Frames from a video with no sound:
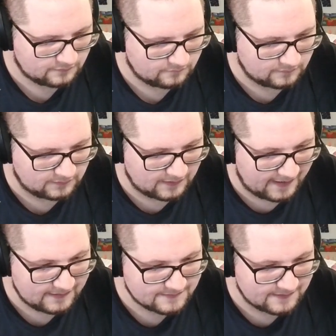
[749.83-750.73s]
Would
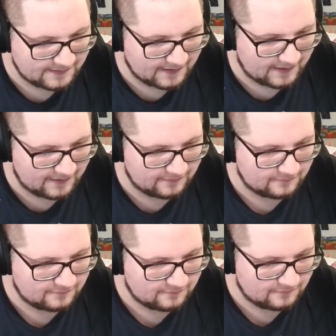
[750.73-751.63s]
like to get...
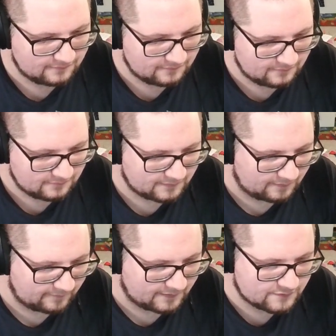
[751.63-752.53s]

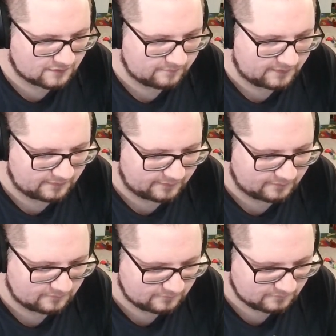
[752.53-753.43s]
Okay, we get Charmeleon.